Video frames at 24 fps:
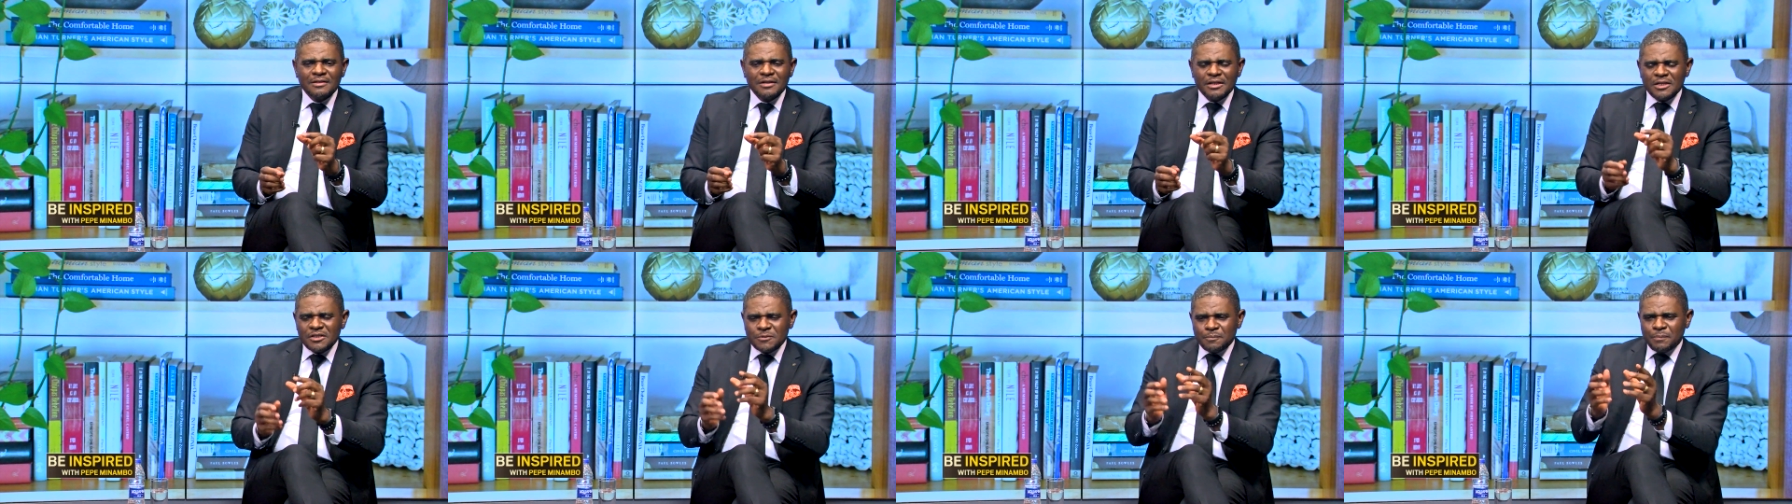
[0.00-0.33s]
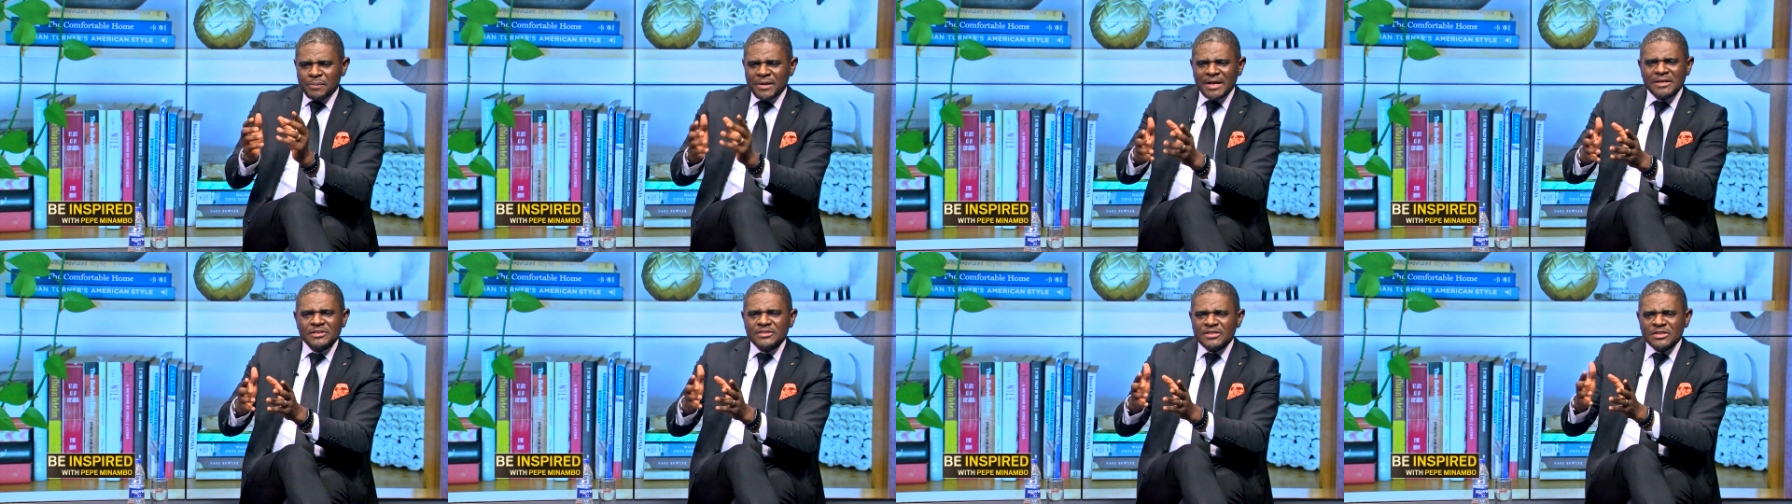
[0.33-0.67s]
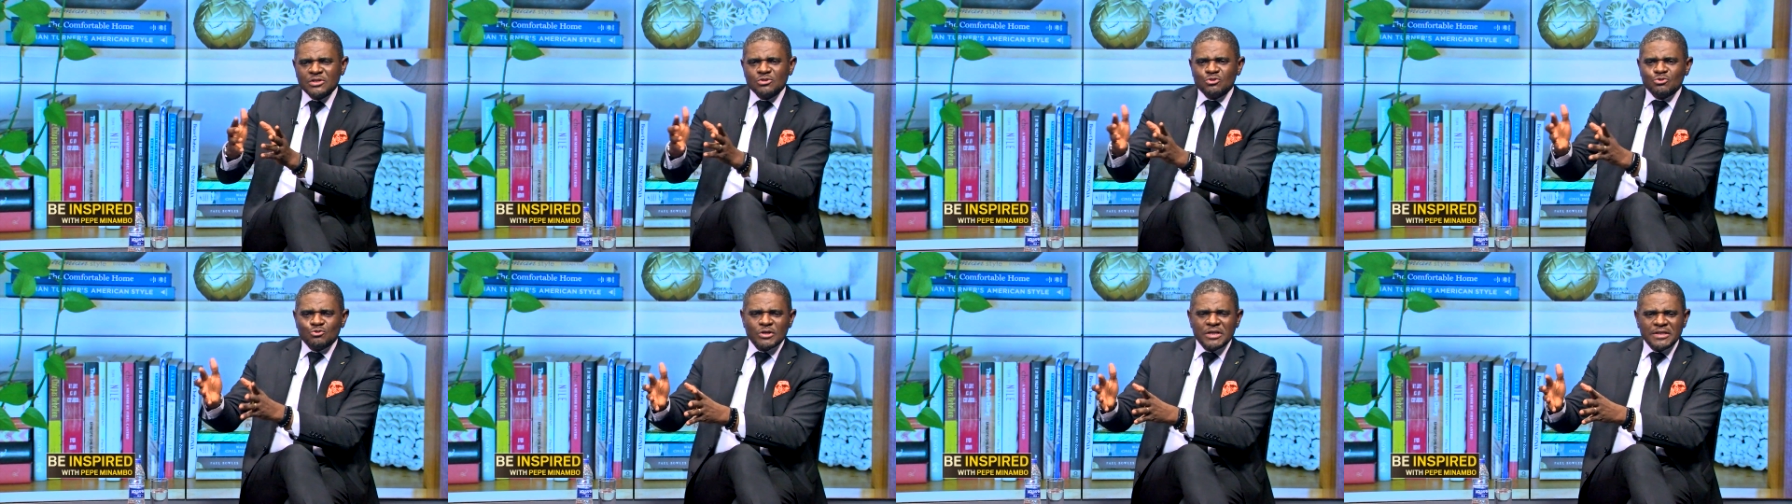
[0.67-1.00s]
is
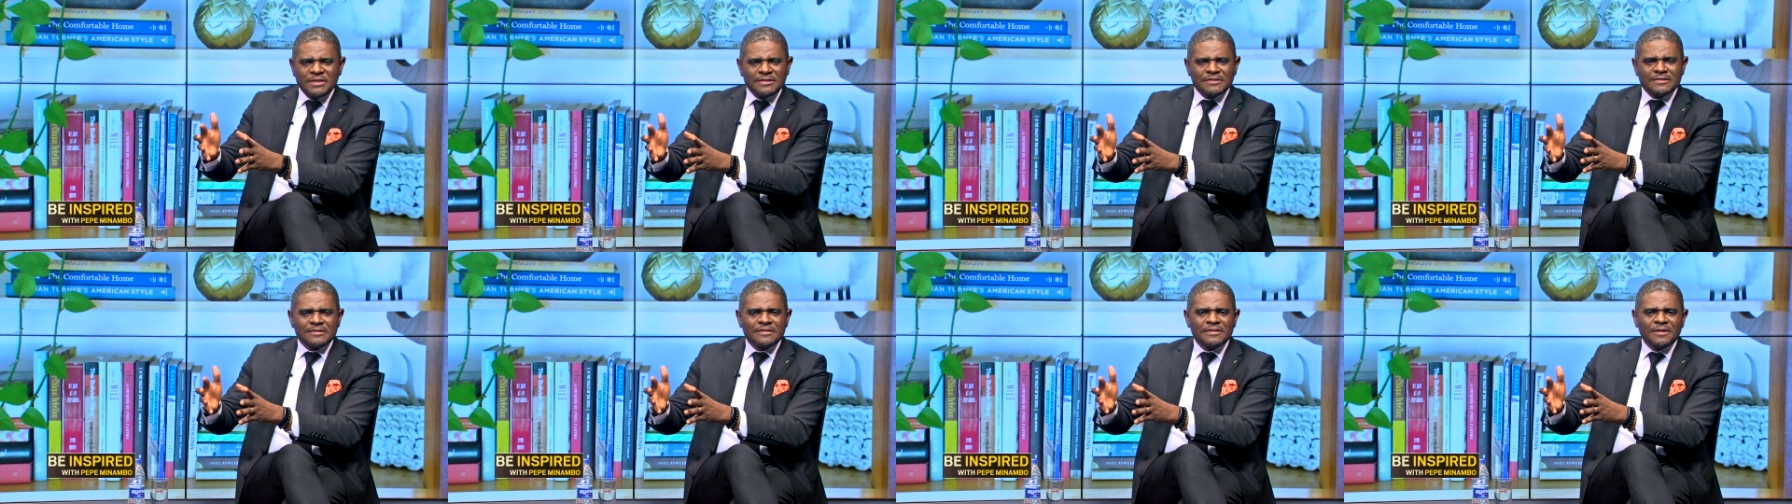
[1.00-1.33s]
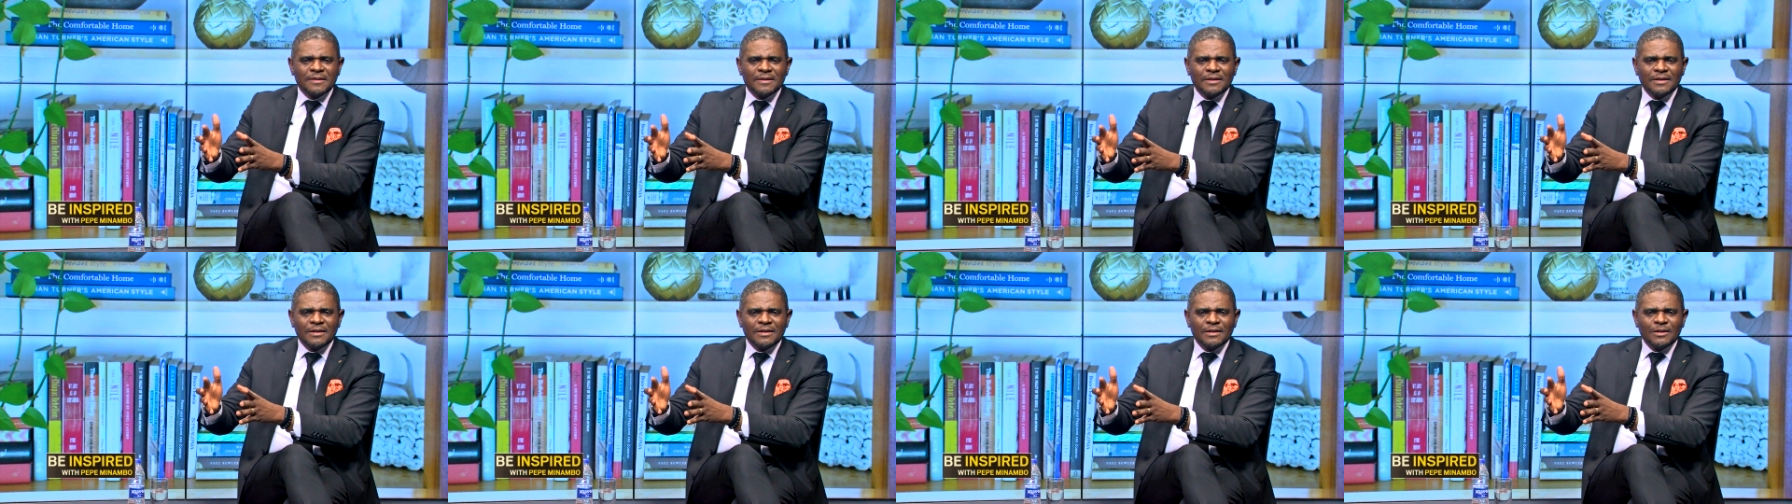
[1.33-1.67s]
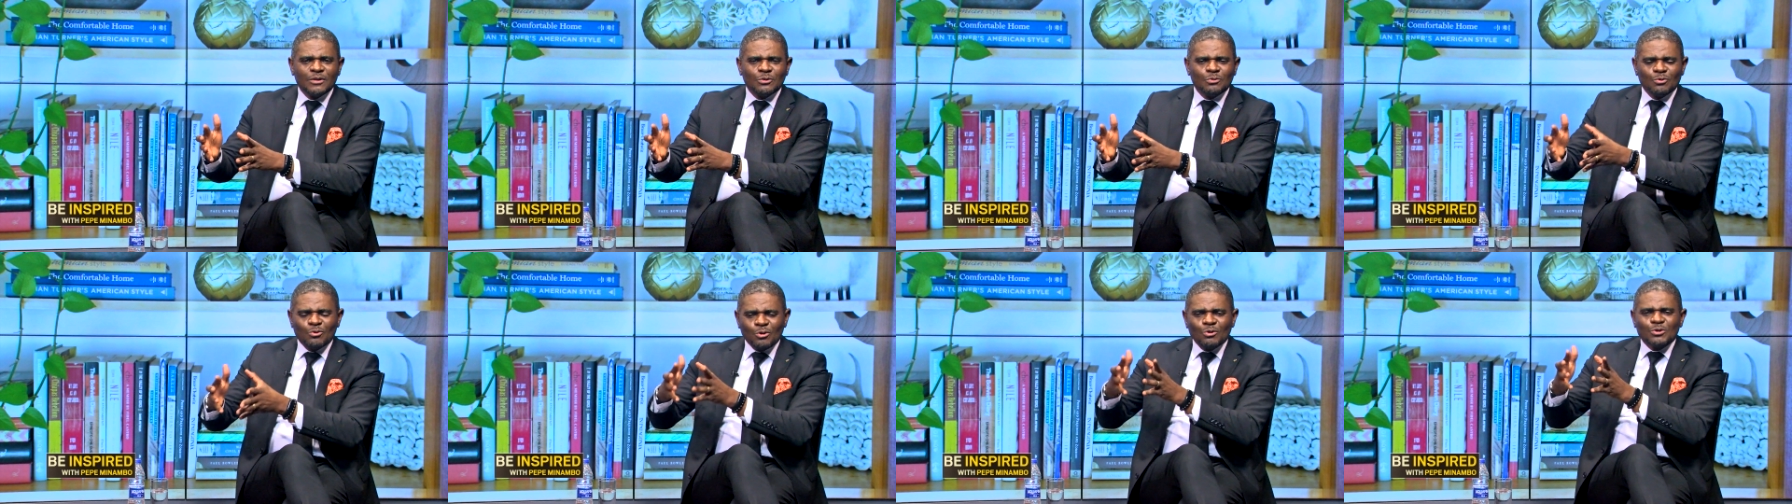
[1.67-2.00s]
planting trees
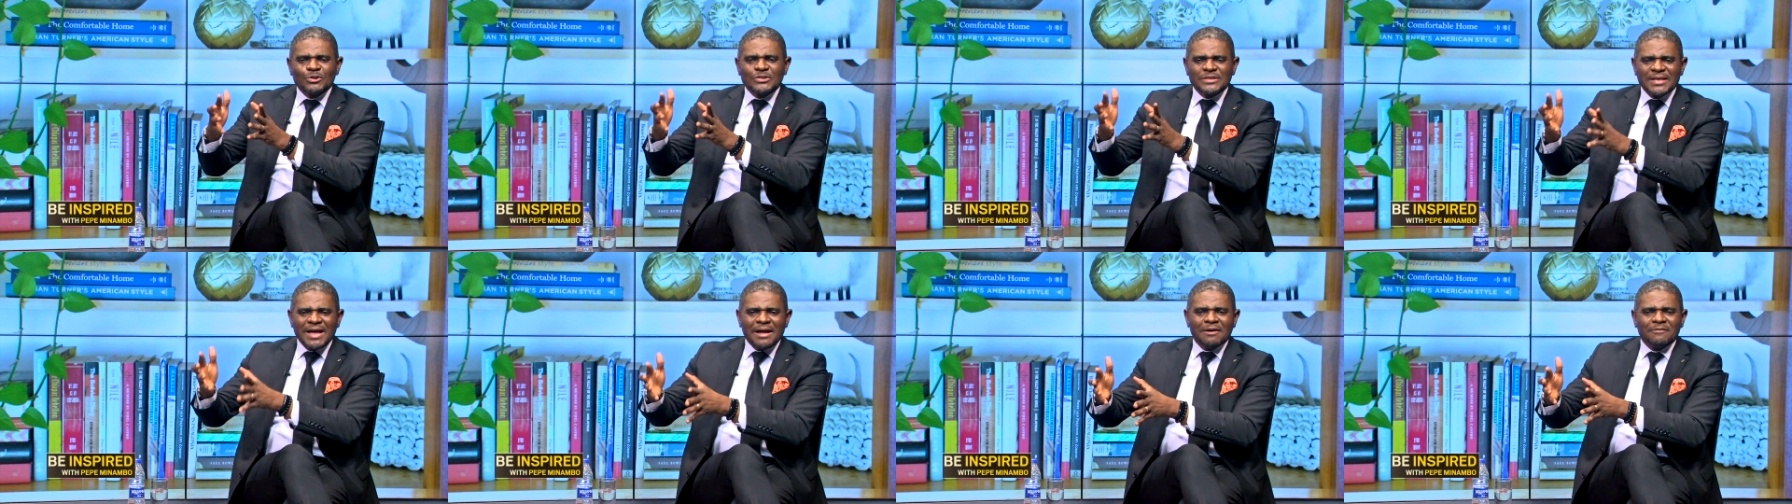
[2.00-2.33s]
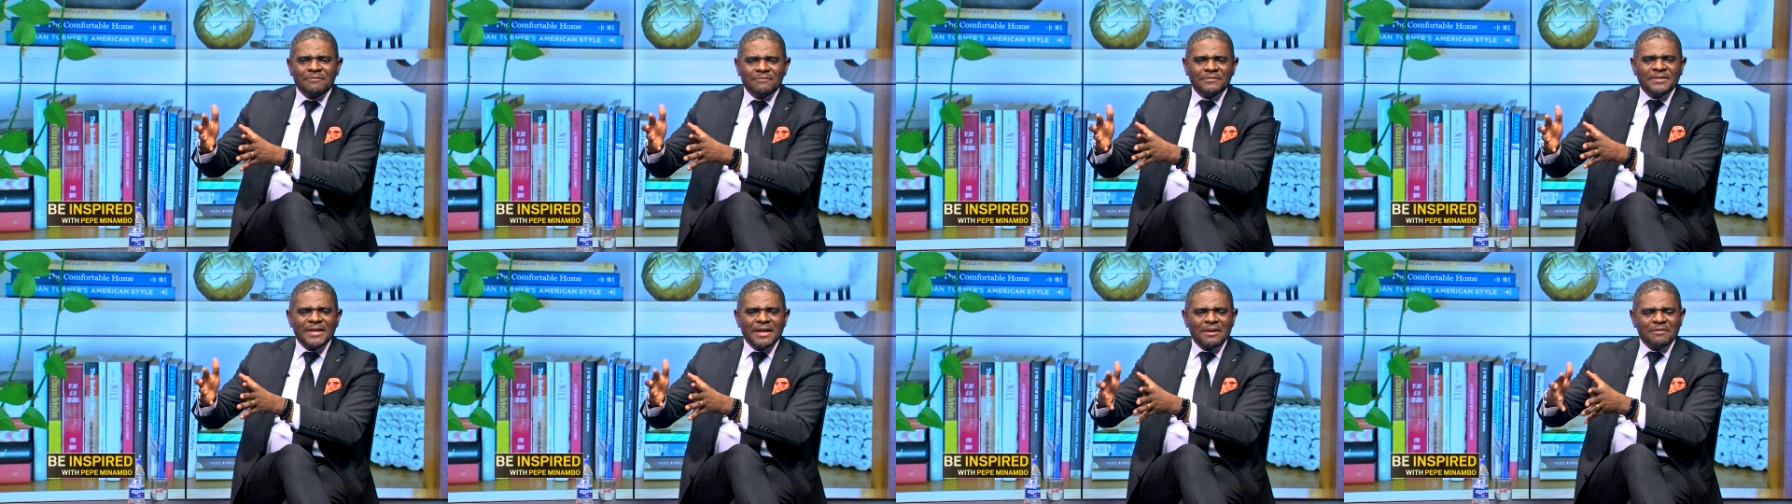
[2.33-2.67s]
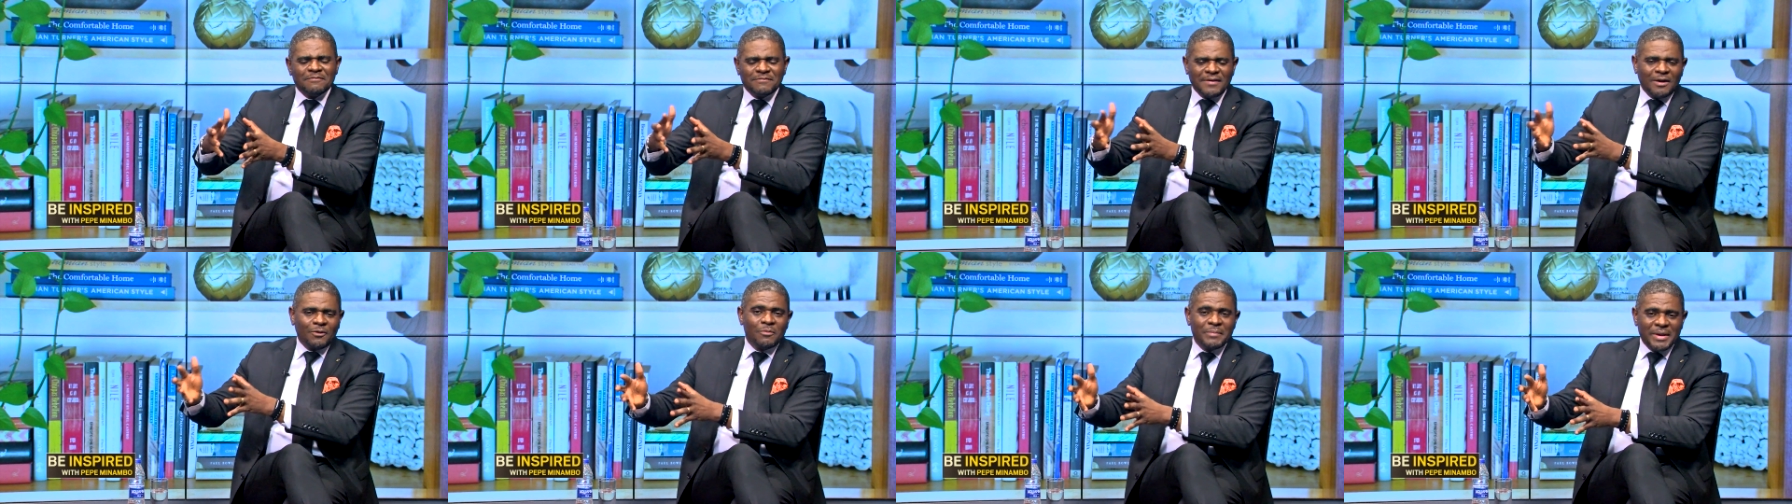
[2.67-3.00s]
to conserve the
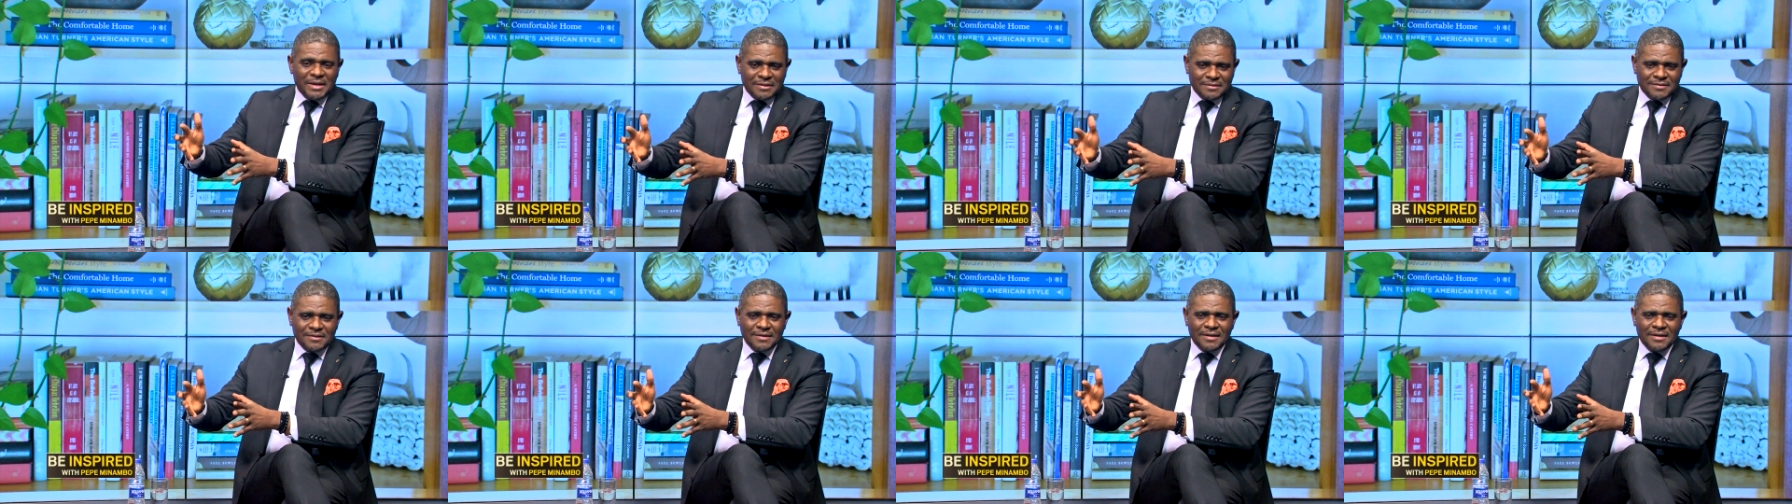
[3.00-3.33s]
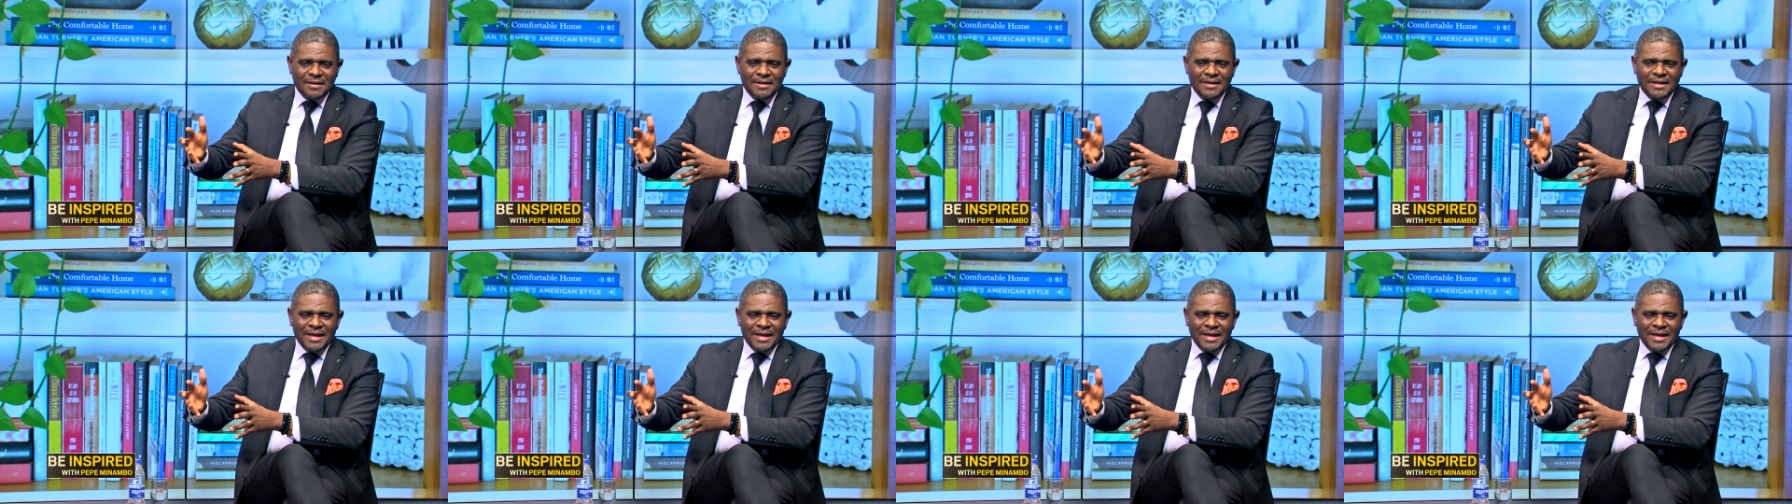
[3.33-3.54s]
environment